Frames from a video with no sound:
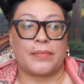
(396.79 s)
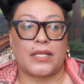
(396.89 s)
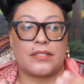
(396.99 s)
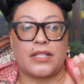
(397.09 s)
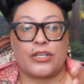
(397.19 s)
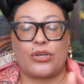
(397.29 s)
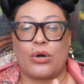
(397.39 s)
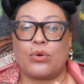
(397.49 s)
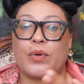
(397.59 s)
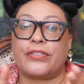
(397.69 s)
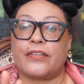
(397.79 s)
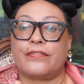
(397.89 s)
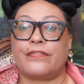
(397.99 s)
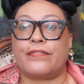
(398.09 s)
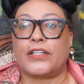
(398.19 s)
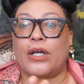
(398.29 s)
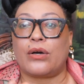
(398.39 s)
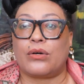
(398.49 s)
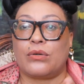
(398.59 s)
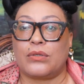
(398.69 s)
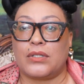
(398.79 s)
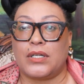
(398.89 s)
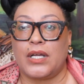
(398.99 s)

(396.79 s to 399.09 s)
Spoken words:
because they go with the flow.